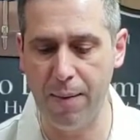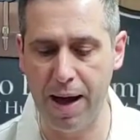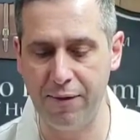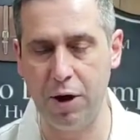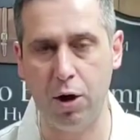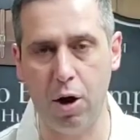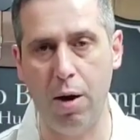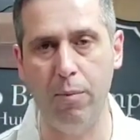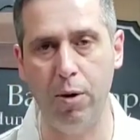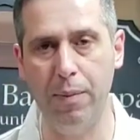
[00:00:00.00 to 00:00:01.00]
having a
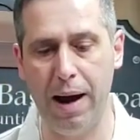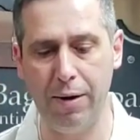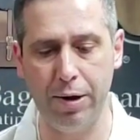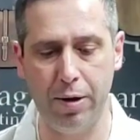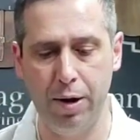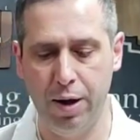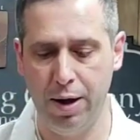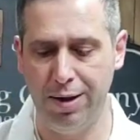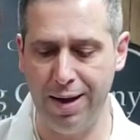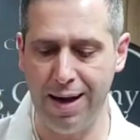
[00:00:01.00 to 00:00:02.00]
cardboard barrier,
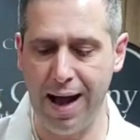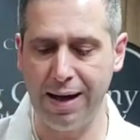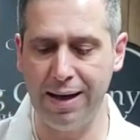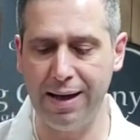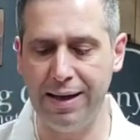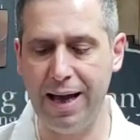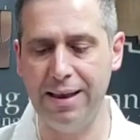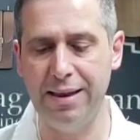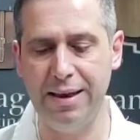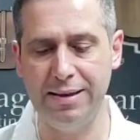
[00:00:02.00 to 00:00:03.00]
you're not going to
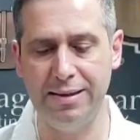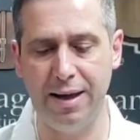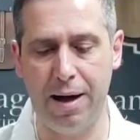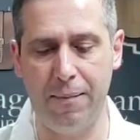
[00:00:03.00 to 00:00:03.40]
get this